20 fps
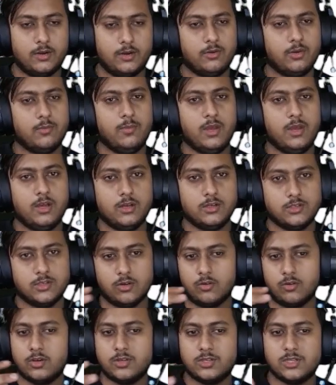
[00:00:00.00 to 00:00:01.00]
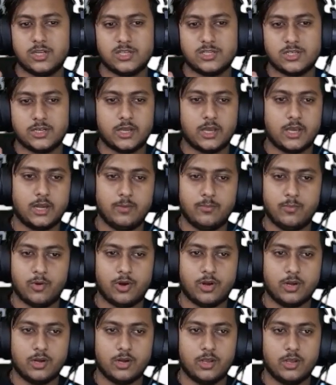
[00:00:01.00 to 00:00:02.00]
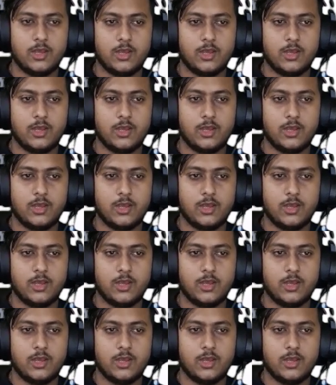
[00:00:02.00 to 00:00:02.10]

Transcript: You can make a circular sketch at any point.